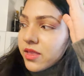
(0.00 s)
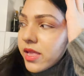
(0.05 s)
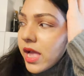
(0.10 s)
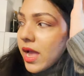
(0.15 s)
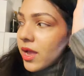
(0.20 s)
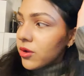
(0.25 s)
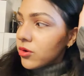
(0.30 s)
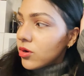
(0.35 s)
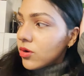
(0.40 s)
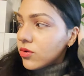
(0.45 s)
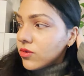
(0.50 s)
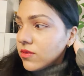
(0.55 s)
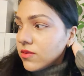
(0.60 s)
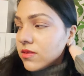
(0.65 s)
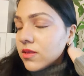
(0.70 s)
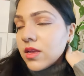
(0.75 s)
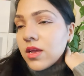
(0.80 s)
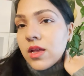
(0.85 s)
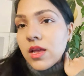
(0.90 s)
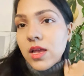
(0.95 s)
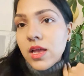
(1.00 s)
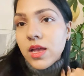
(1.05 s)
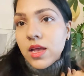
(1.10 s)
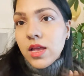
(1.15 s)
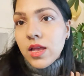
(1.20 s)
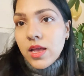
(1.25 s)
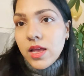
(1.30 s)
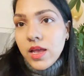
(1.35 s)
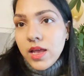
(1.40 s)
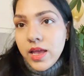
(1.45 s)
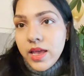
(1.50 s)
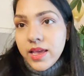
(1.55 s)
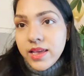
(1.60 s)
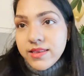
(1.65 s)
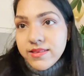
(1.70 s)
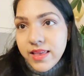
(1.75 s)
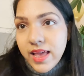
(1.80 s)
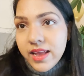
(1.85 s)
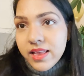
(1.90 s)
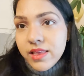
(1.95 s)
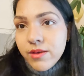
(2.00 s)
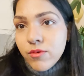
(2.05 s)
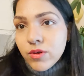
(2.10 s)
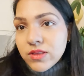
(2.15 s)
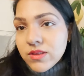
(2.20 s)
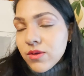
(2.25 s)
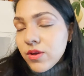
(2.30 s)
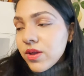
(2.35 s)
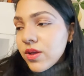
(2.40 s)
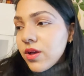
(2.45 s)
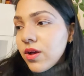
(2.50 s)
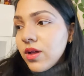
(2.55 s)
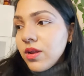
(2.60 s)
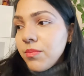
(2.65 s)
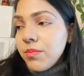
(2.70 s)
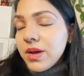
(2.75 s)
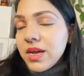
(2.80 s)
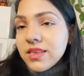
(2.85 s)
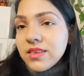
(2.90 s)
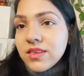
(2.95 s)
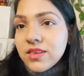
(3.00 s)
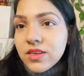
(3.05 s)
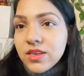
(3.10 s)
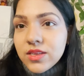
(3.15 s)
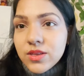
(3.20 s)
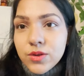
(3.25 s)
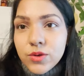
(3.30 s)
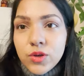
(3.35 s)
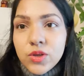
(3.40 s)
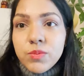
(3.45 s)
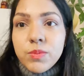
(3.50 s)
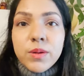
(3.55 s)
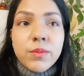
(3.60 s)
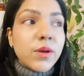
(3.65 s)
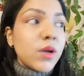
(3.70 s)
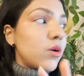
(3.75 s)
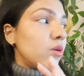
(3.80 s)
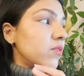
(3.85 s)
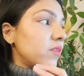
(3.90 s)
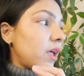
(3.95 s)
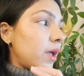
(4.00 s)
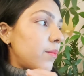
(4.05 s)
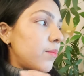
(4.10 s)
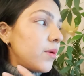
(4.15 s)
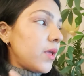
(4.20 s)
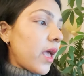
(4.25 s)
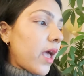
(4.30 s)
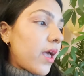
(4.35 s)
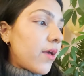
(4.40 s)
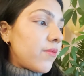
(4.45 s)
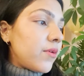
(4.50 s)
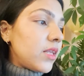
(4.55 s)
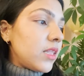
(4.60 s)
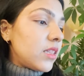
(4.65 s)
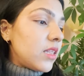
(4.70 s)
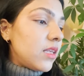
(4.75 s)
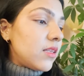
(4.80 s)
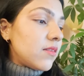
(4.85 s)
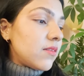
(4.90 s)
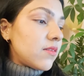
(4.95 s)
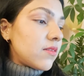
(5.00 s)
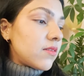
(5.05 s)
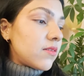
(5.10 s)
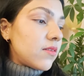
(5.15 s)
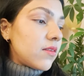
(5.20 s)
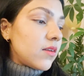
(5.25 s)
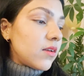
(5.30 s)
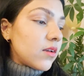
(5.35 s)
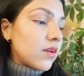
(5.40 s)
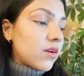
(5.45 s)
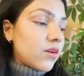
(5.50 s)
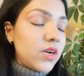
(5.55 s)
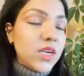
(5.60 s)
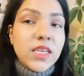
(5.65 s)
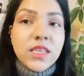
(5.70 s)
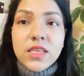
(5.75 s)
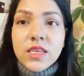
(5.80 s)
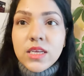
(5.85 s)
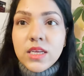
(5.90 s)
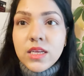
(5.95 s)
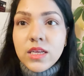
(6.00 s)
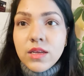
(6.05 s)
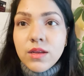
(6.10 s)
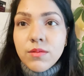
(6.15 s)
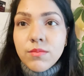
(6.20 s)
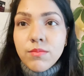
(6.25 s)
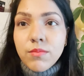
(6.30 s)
diagnose exactly what's going on, but it could be because I'm having this green tea,